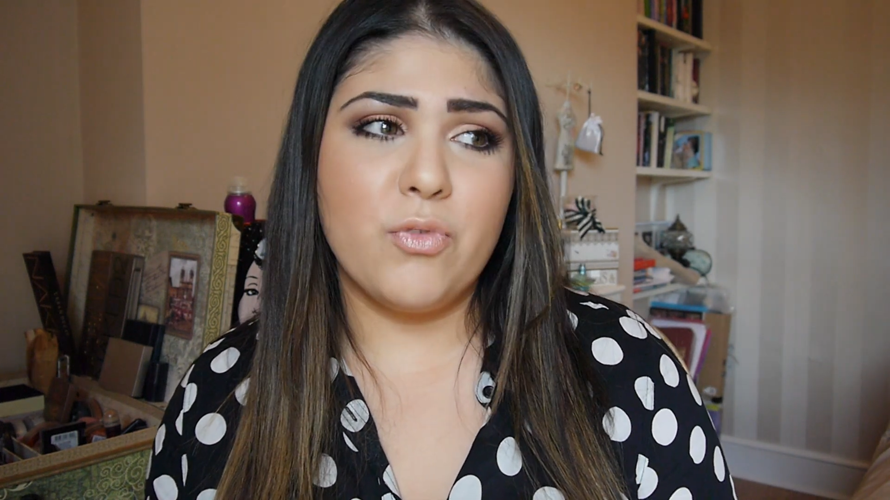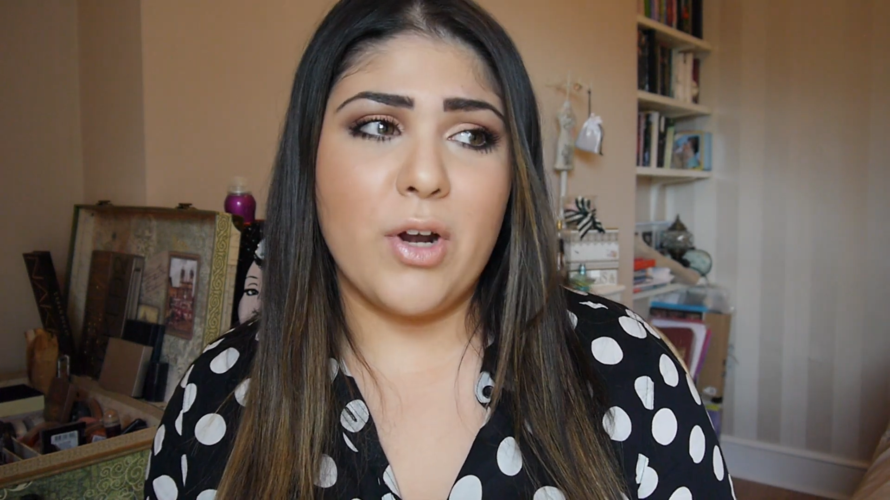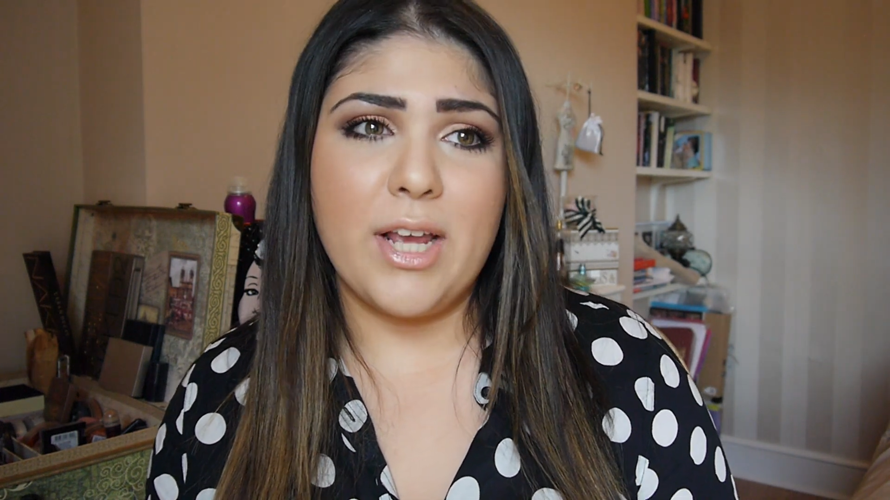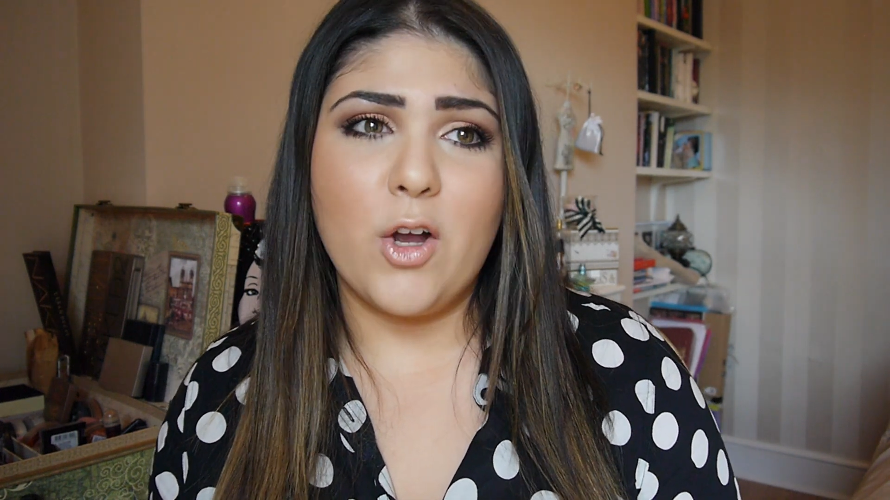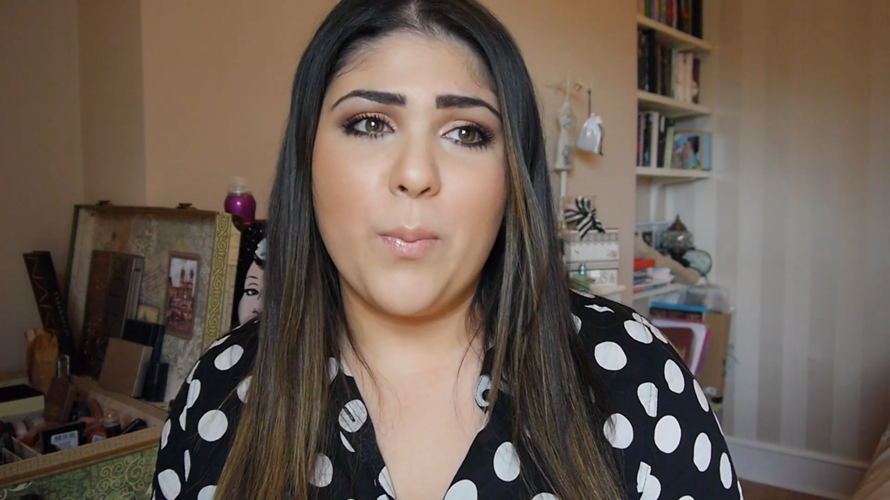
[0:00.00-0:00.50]

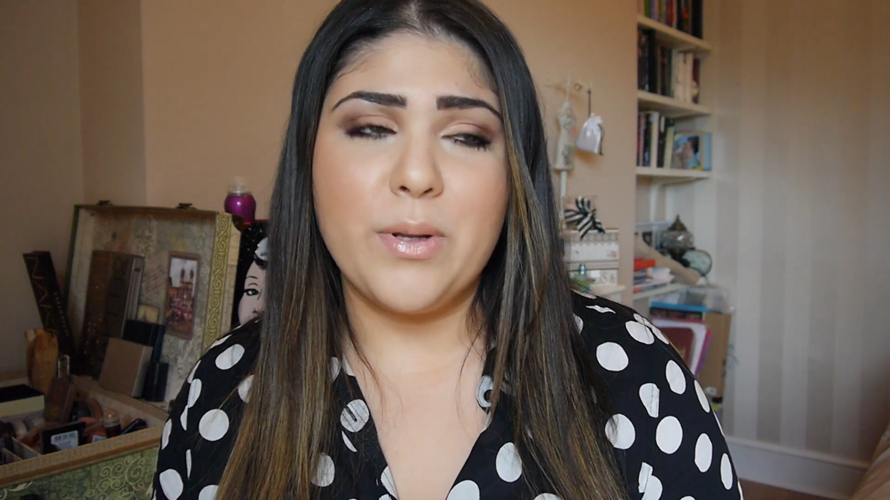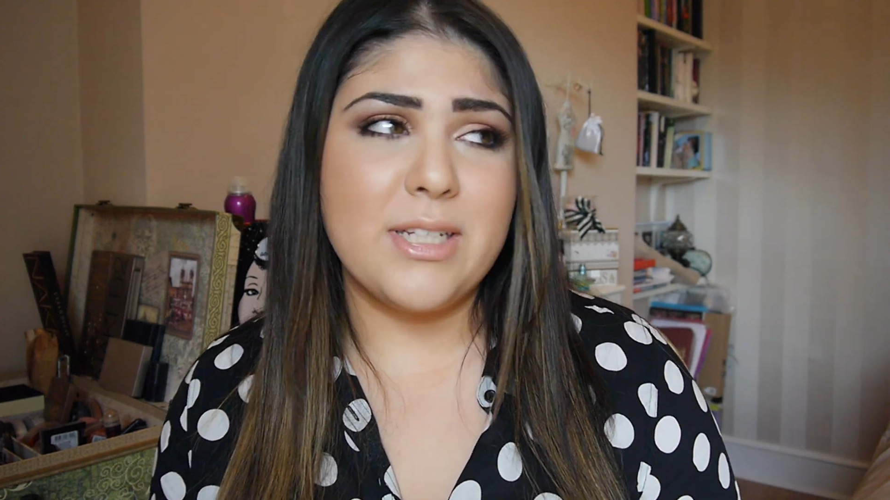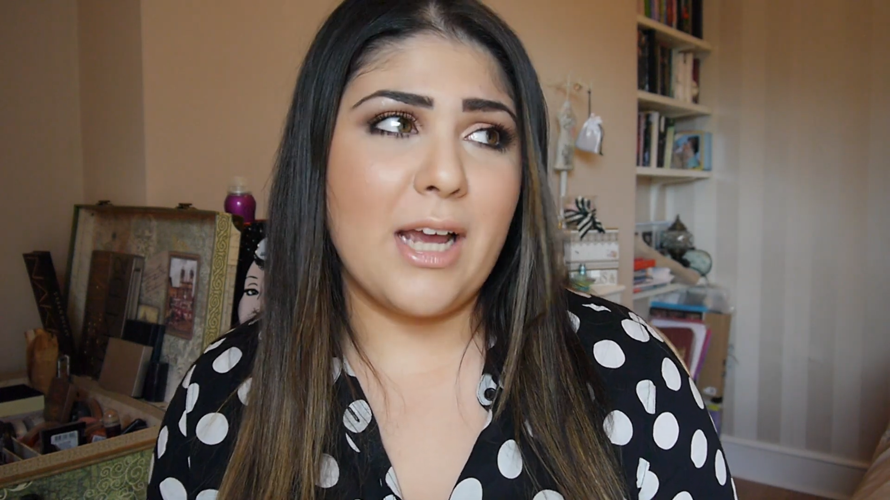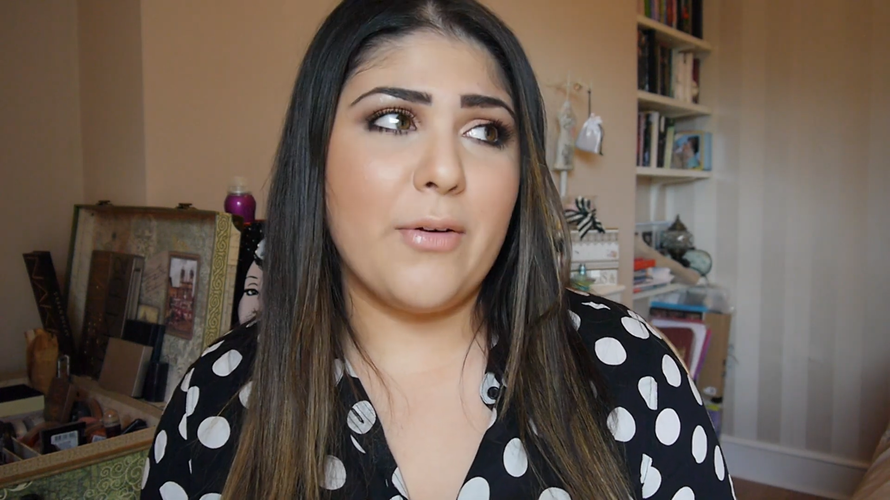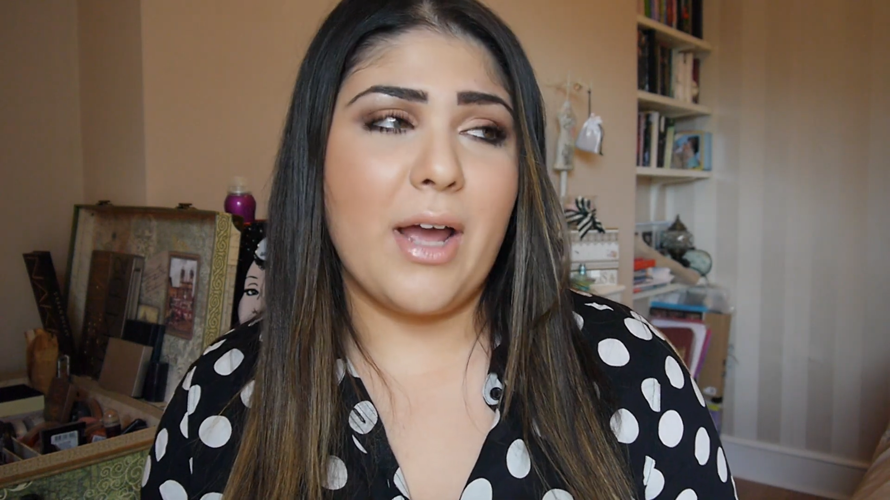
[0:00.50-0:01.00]
running up and
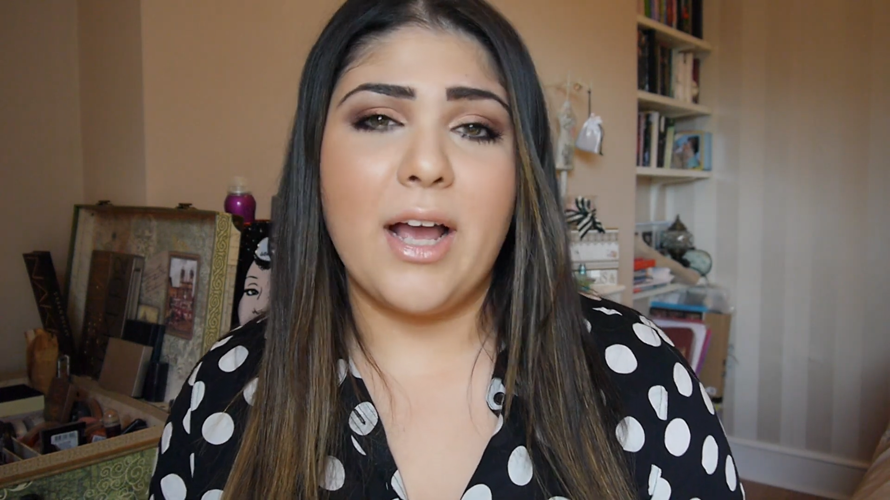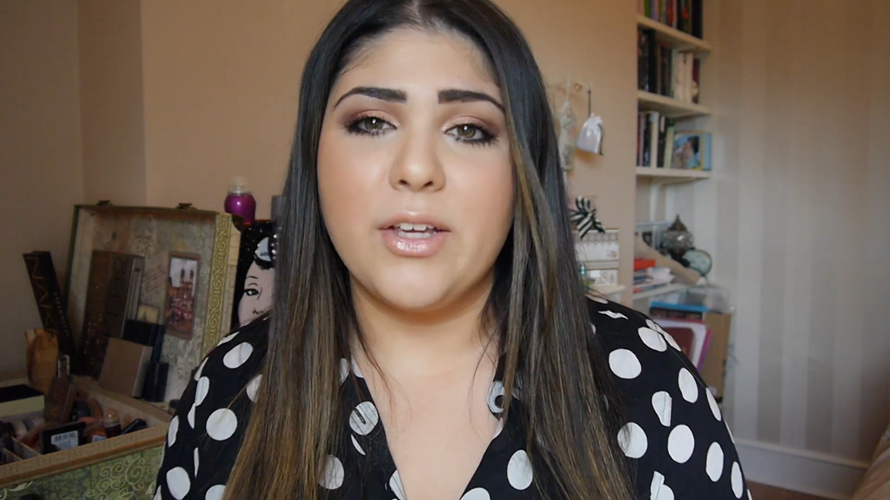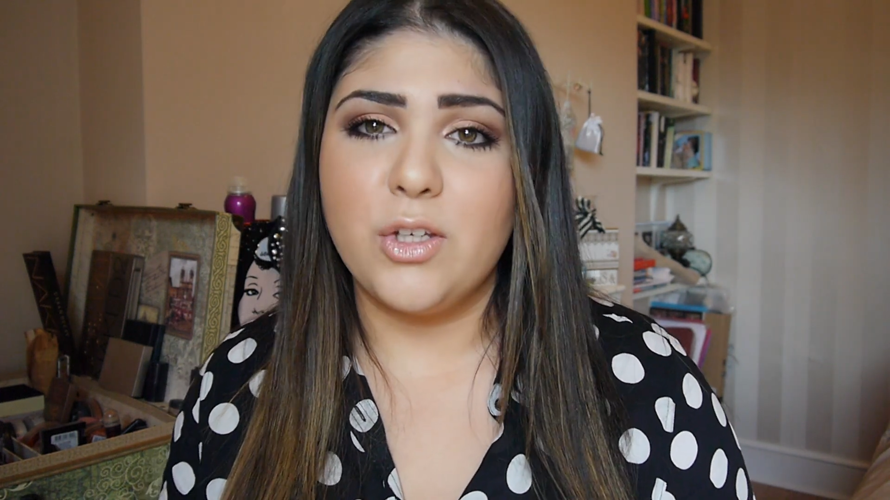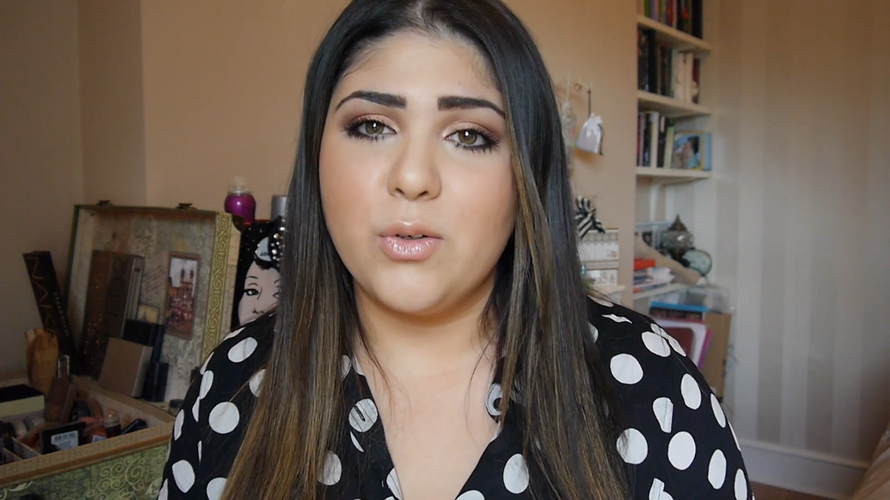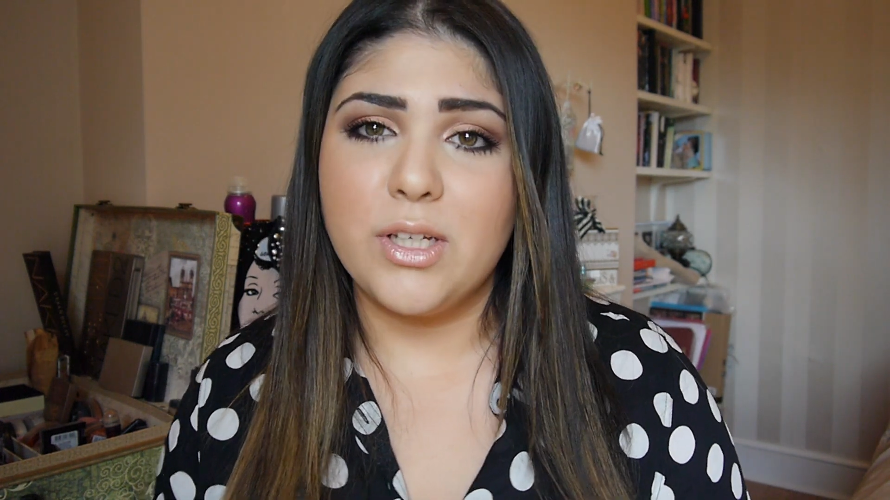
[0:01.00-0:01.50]
down
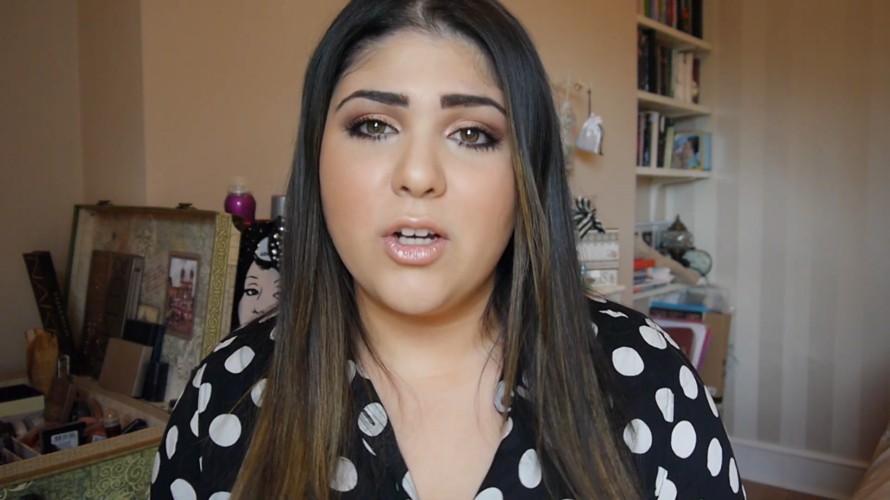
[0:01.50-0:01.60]
our uni